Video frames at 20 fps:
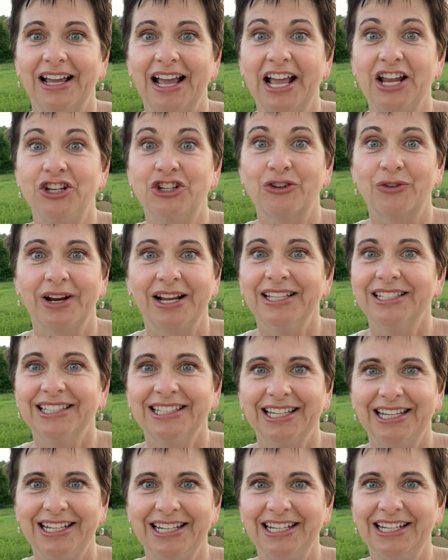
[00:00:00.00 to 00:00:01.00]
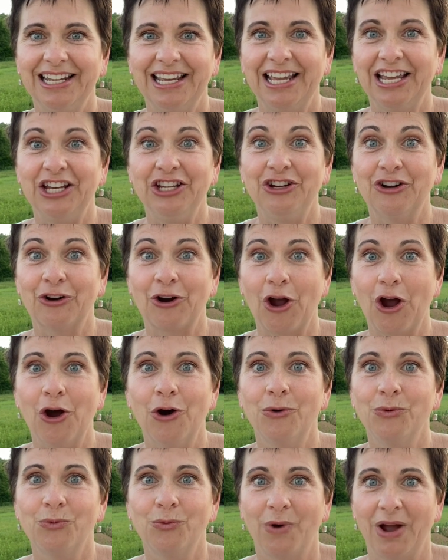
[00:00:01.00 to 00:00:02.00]
and translating it in your
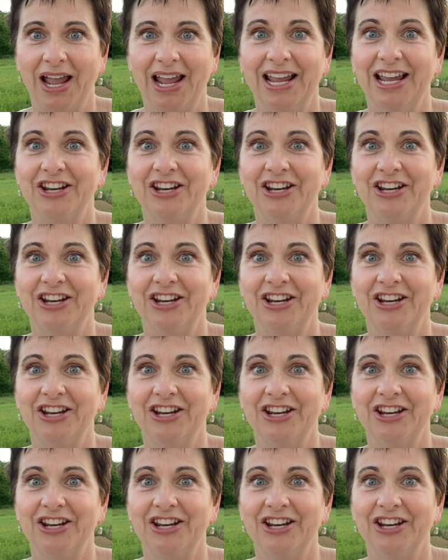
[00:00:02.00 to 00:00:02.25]
own way